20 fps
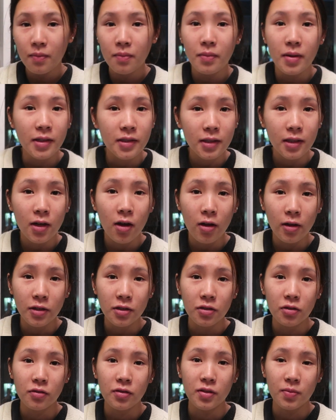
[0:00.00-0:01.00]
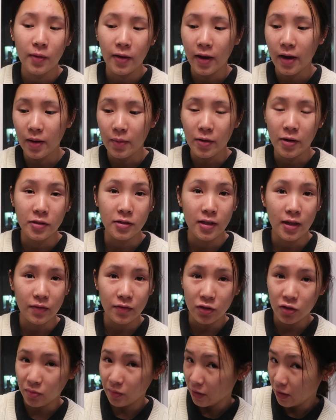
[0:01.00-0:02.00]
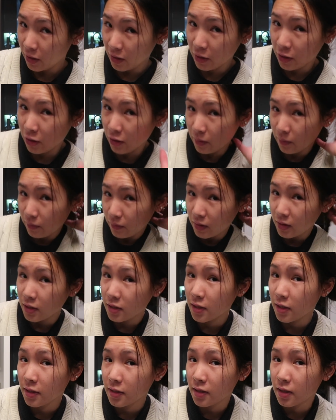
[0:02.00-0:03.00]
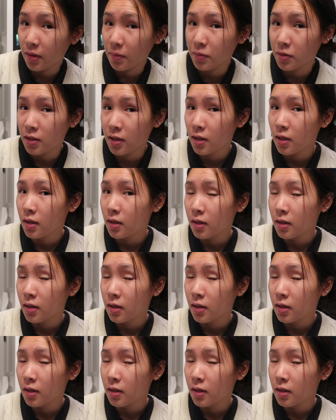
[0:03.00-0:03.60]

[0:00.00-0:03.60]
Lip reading: Basically all I do is my eyebrows and I have to do my hair because I slept